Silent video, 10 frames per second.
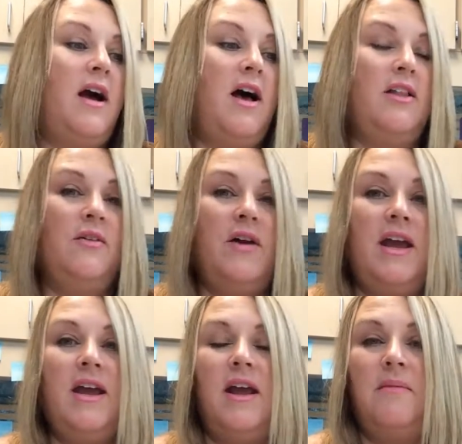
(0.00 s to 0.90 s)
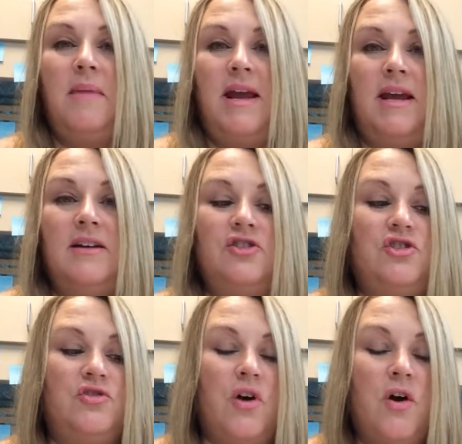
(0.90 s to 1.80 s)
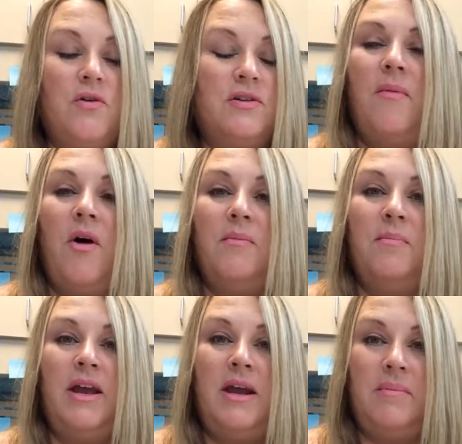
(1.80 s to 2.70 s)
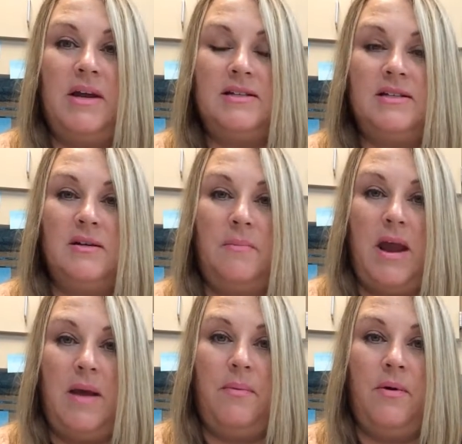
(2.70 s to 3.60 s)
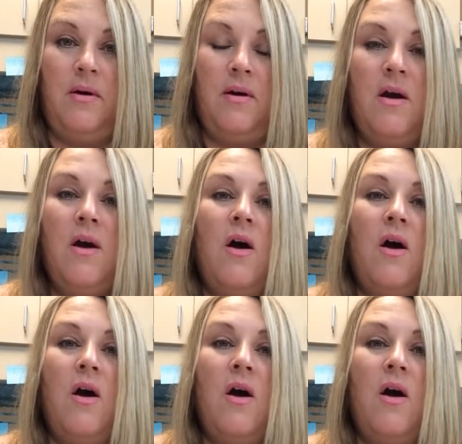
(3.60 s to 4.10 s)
Coloring and making stroke on blank pieces of paper,